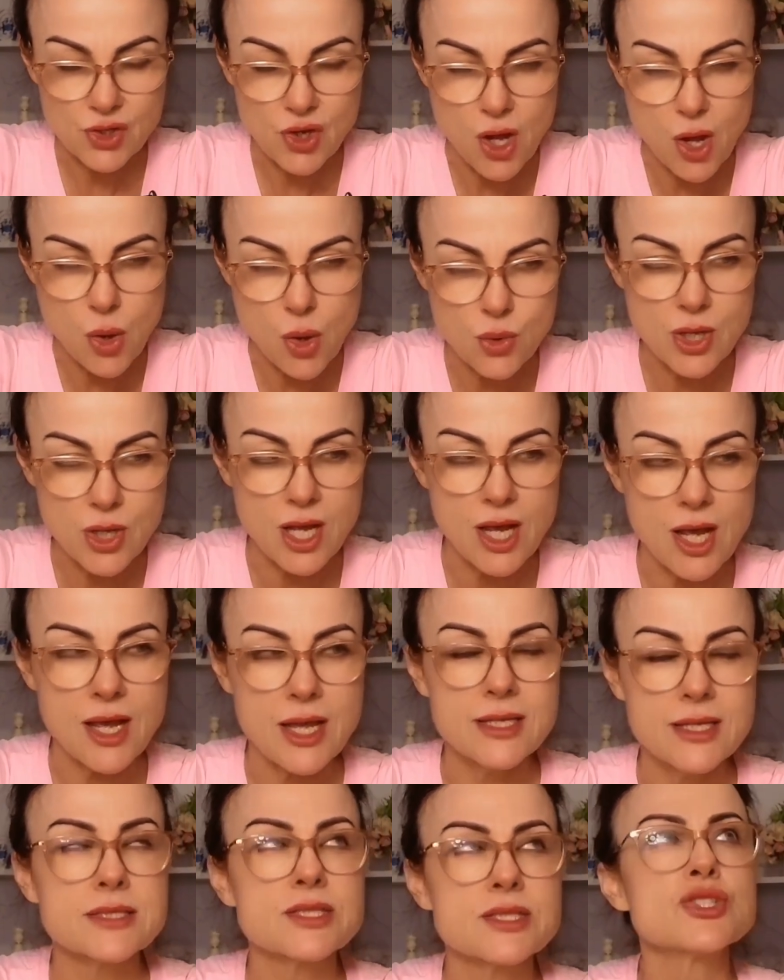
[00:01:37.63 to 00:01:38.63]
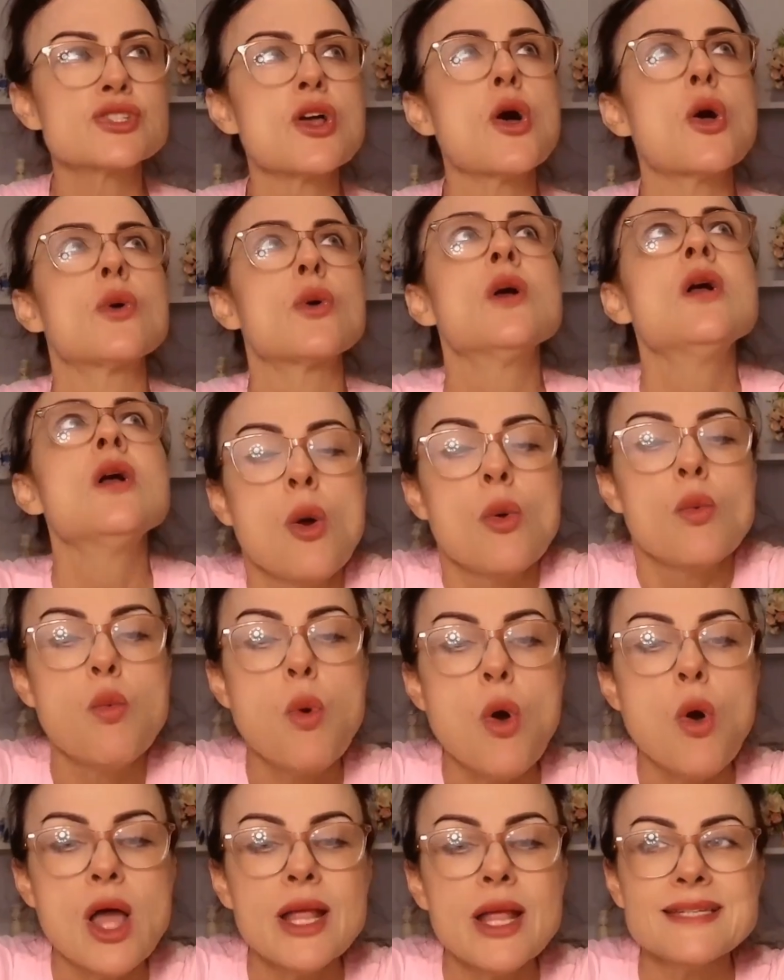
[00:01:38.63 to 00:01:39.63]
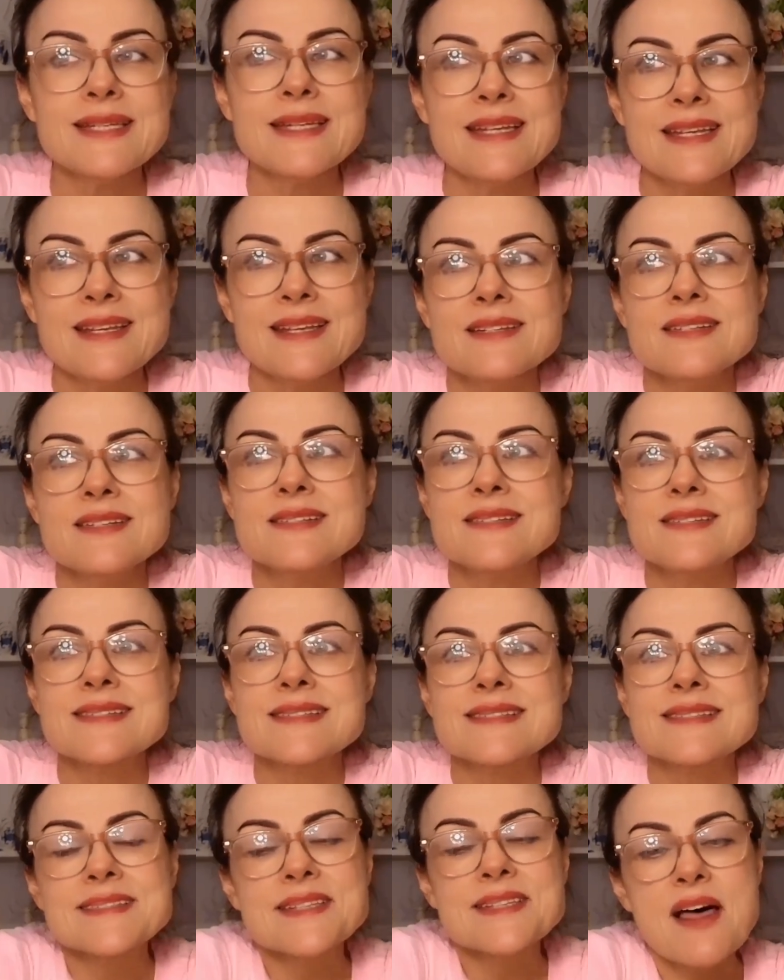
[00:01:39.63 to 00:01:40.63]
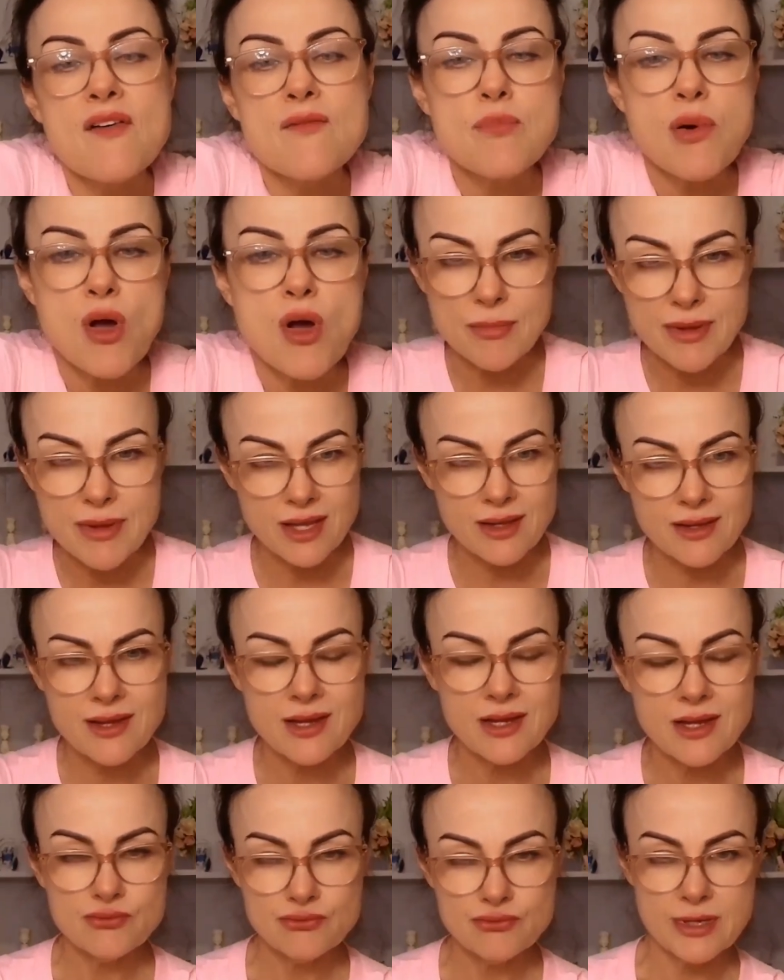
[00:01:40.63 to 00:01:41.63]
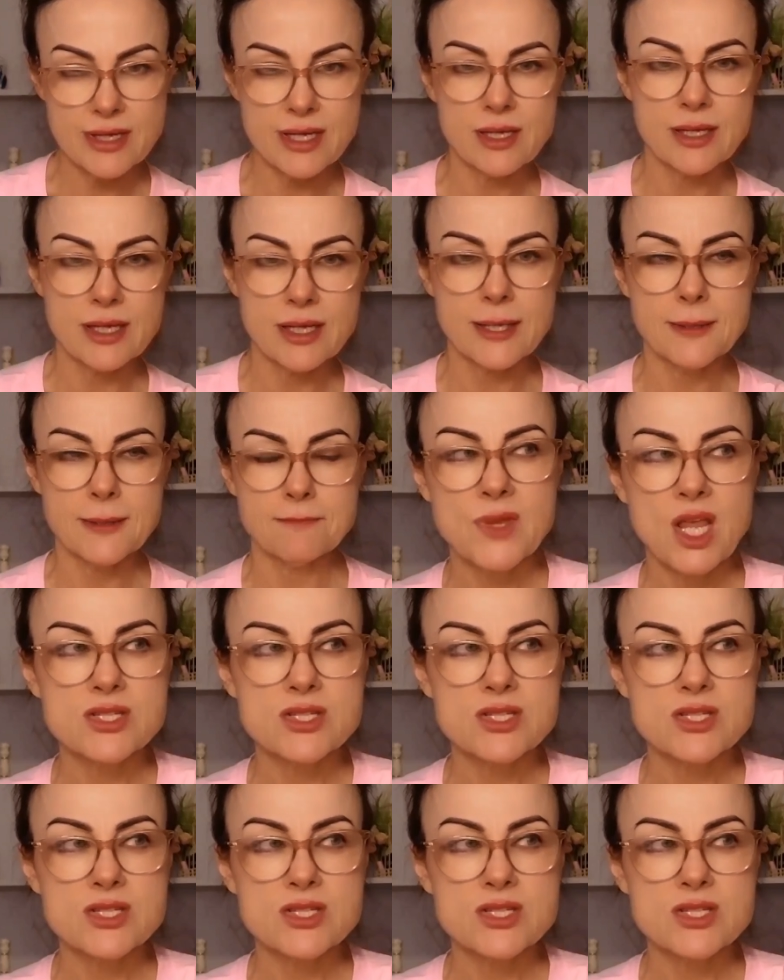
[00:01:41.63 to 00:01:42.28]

Okay, so what is love bombing really?